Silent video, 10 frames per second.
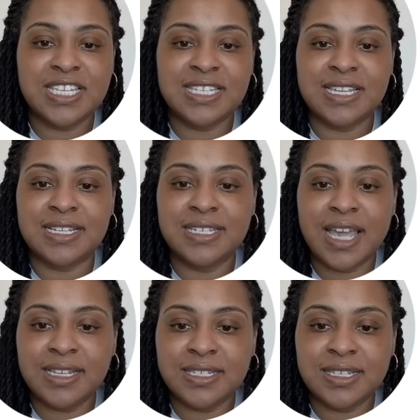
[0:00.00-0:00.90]
is in
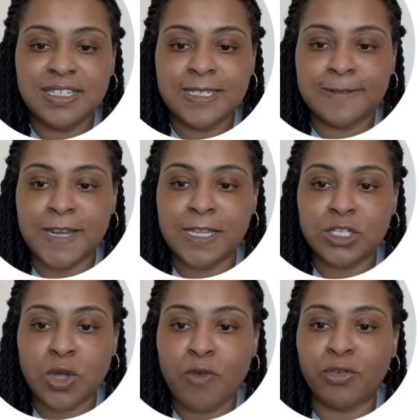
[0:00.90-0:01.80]
Texas, and it
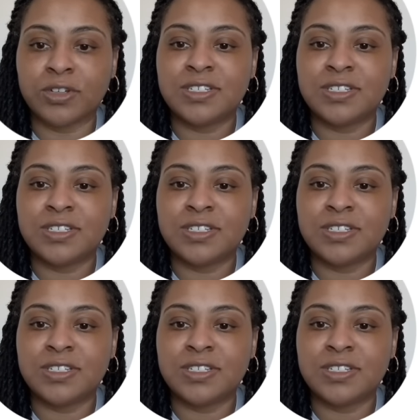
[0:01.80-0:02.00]
sold for